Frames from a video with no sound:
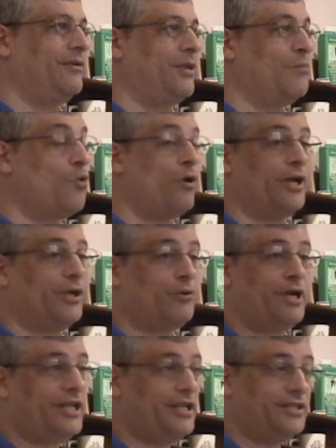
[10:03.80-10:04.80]
the more
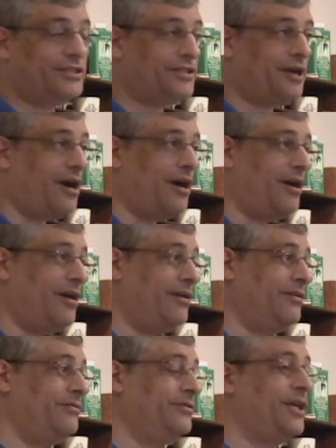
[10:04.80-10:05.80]
ingredients
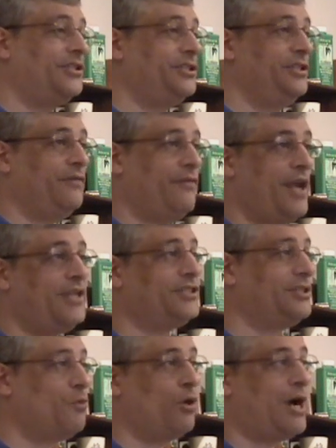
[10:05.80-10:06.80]
are touching your
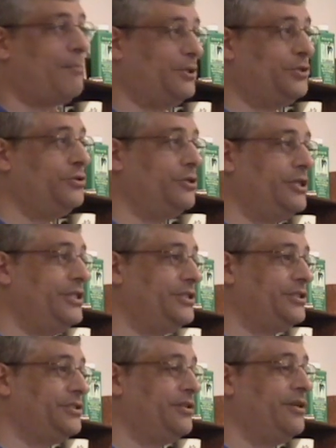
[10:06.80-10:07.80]
face, the more
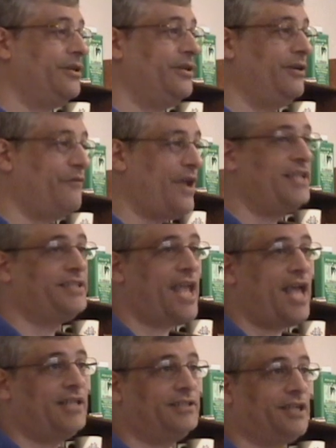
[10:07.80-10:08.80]
opportunities your face
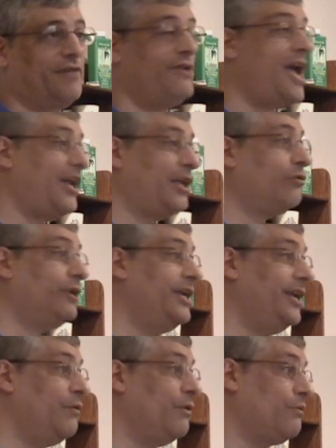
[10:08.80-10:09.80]
has of not
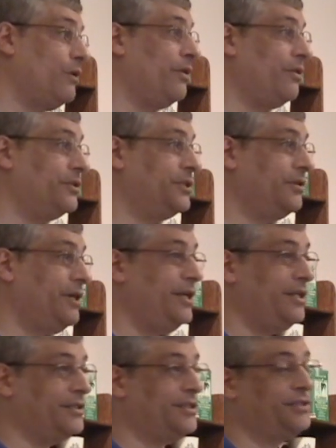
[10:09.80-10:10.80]
agreeing with one of those
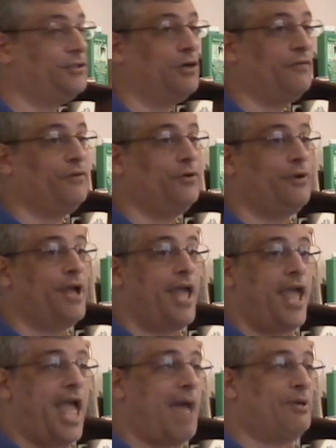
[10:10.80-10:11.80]
ingredients. So if you
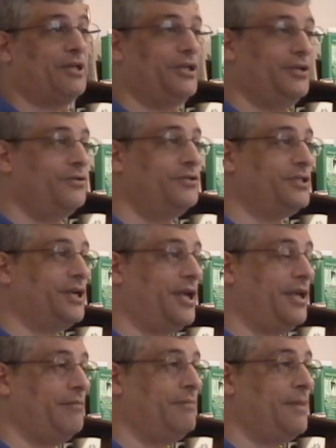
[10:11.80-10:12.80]
happen to use
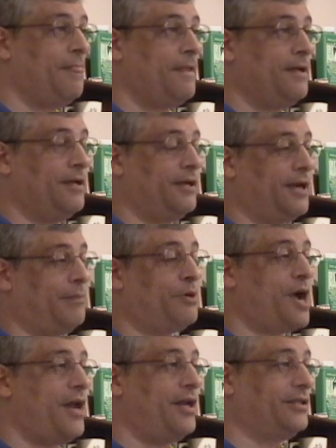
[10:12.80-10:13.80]
a a
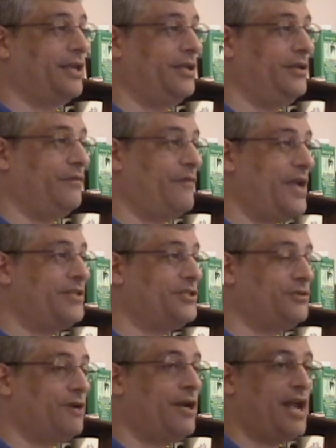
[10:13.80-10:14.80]
product and your face
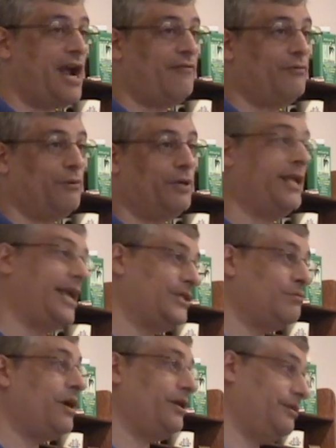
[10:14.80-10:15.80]
is red afterward,
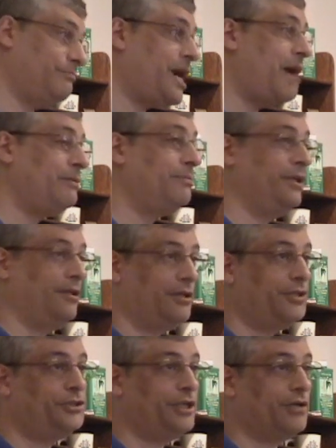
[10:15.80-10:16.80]
guess what? You're probably
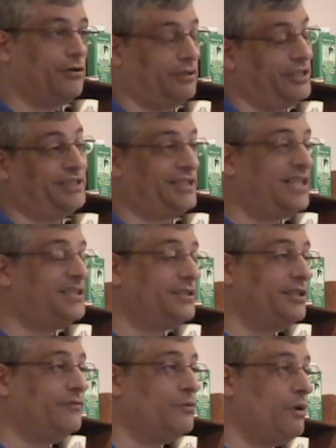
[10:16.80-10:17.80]
allergic or at least
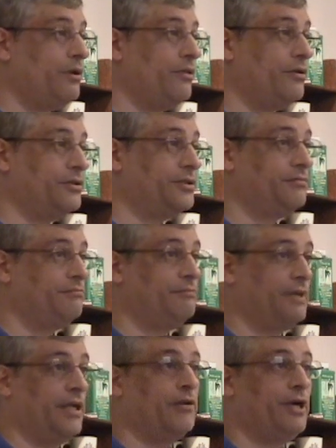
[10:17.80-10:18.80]
sensitive to one of those
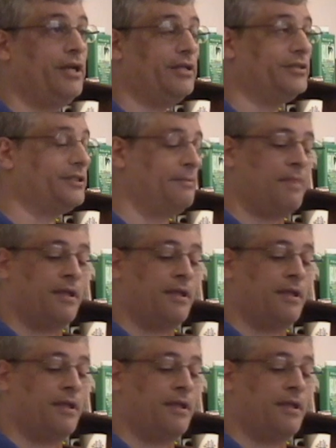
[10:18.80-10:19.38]
ingredients.